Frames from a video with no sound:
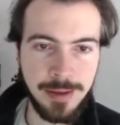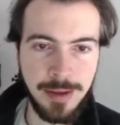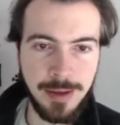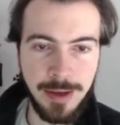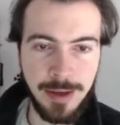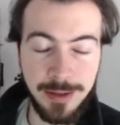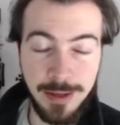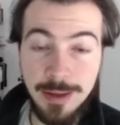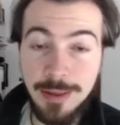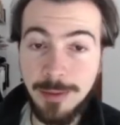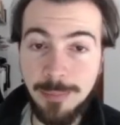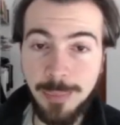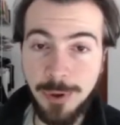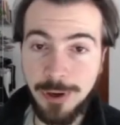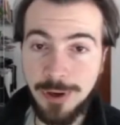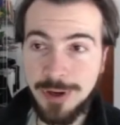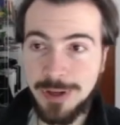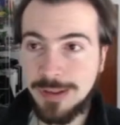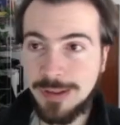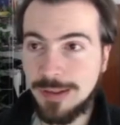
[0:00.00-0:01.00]
Another
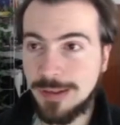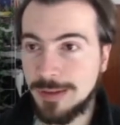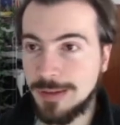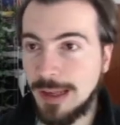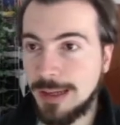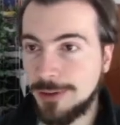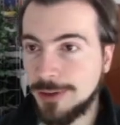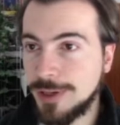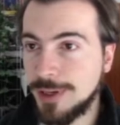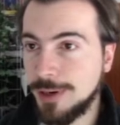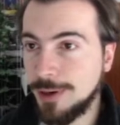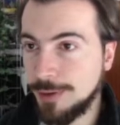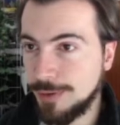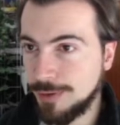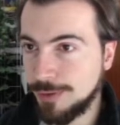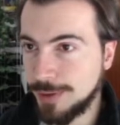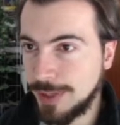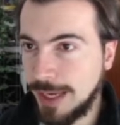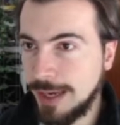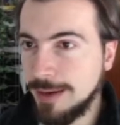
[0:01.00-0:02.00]
point that you can
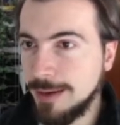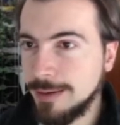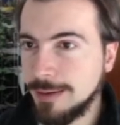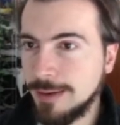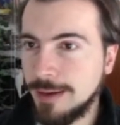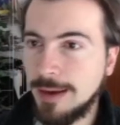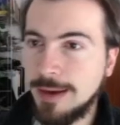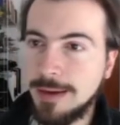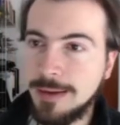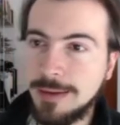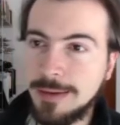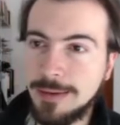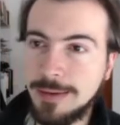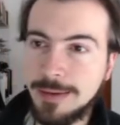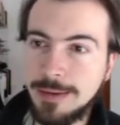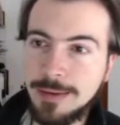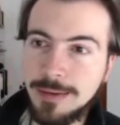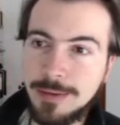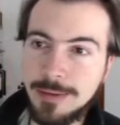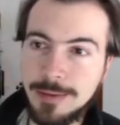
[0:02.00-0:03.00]
also gain, and
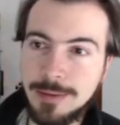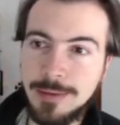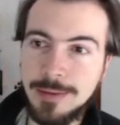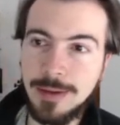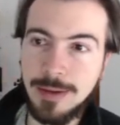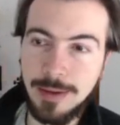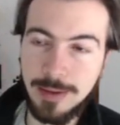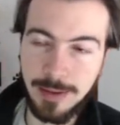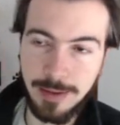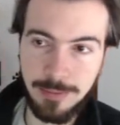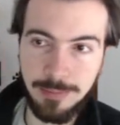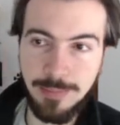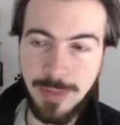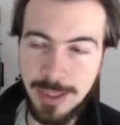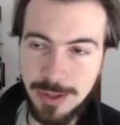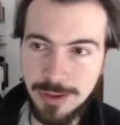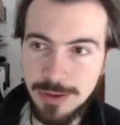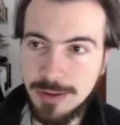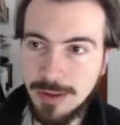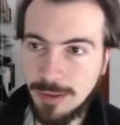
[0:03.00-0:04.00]
I
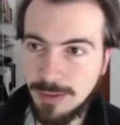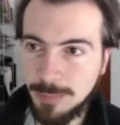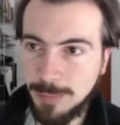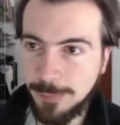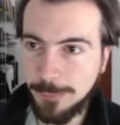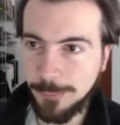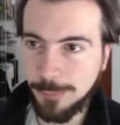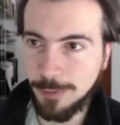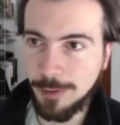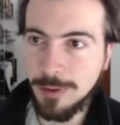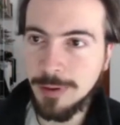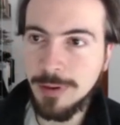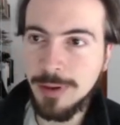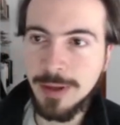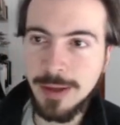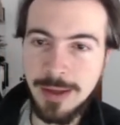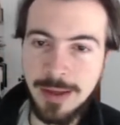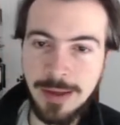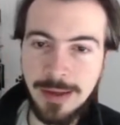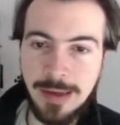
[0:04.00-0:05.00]
mentioned this before,
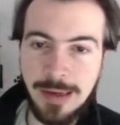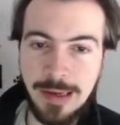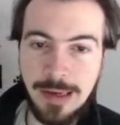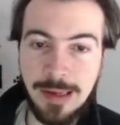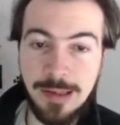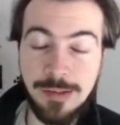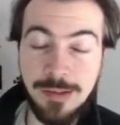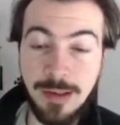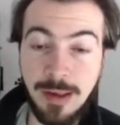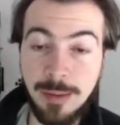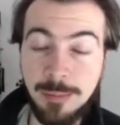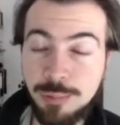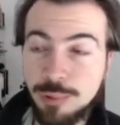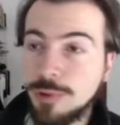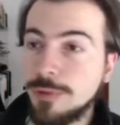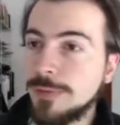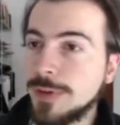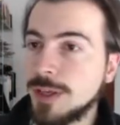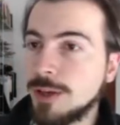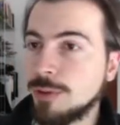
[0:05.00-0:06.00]
is
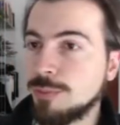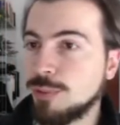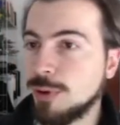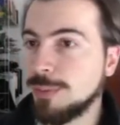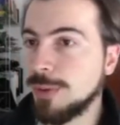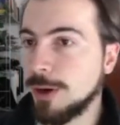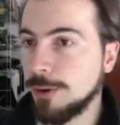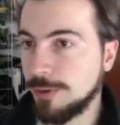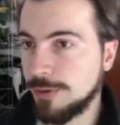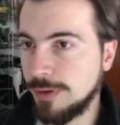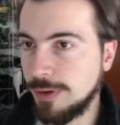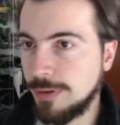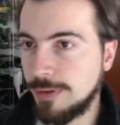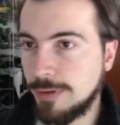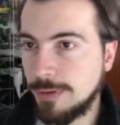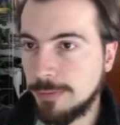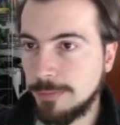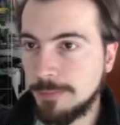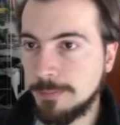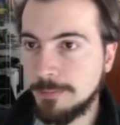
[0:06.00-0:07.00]
improving your
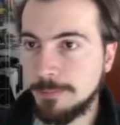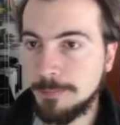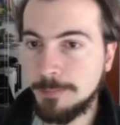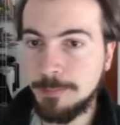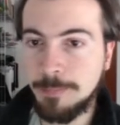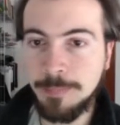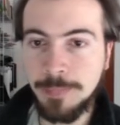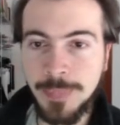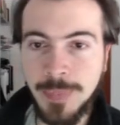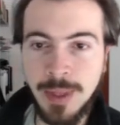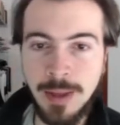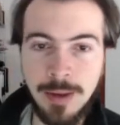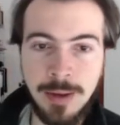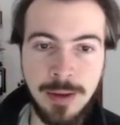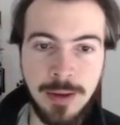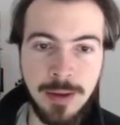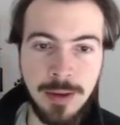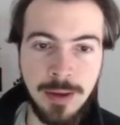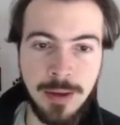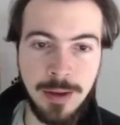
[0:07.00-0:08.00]
proposals.
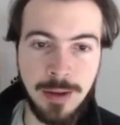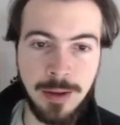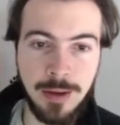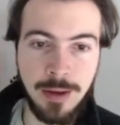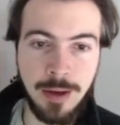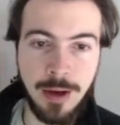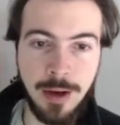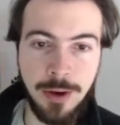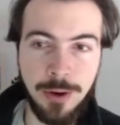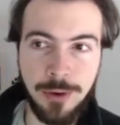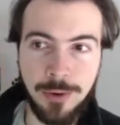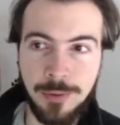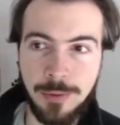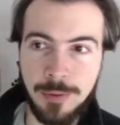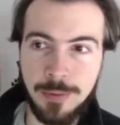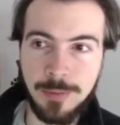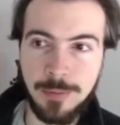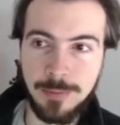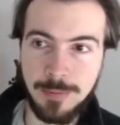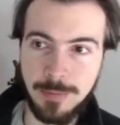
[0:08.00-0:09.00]
Now,
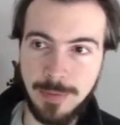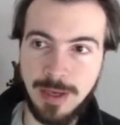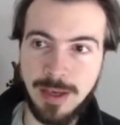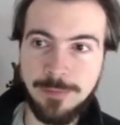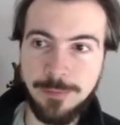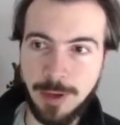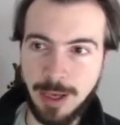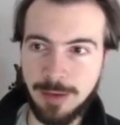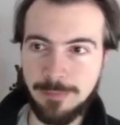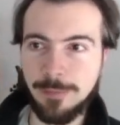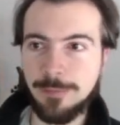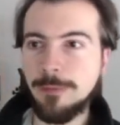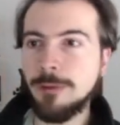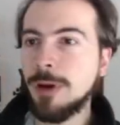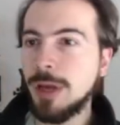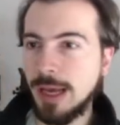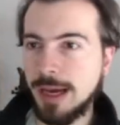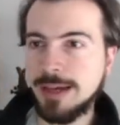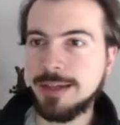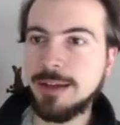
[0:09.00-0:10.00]
if you have a
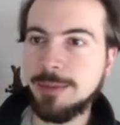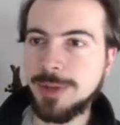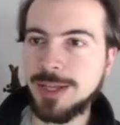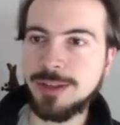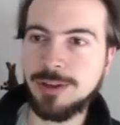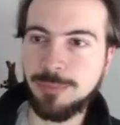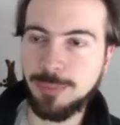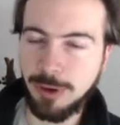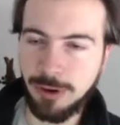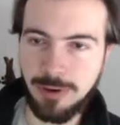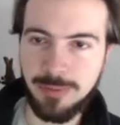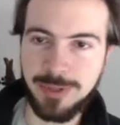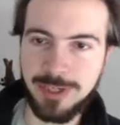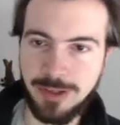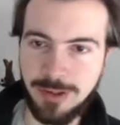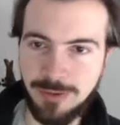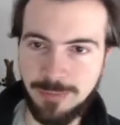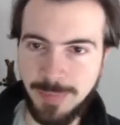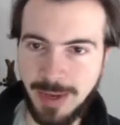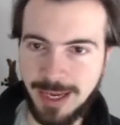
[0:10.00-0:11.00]
very high dimensional
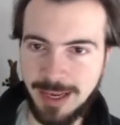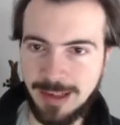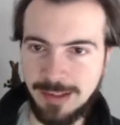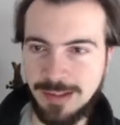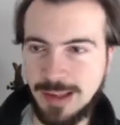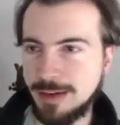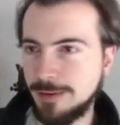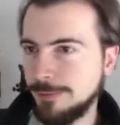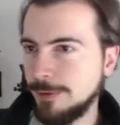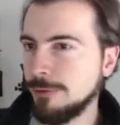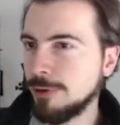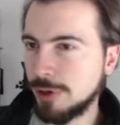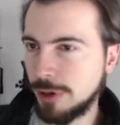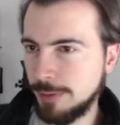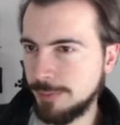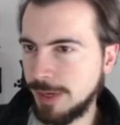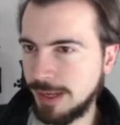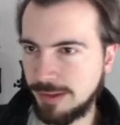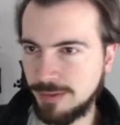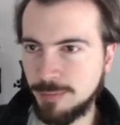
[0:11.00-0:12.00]
parameter space and a very
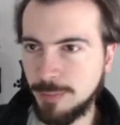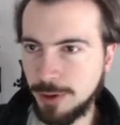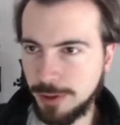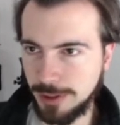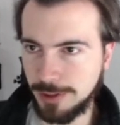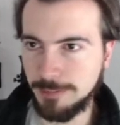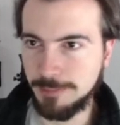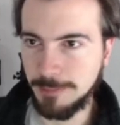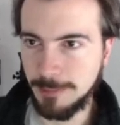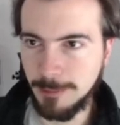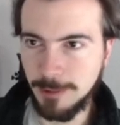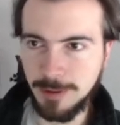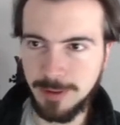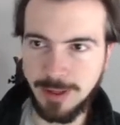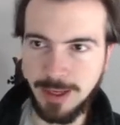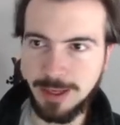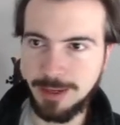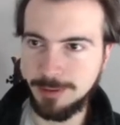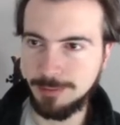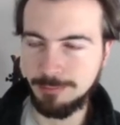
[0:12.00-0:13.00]
complex model,
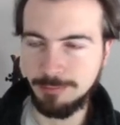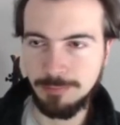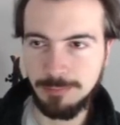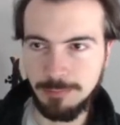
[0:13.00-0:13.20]
then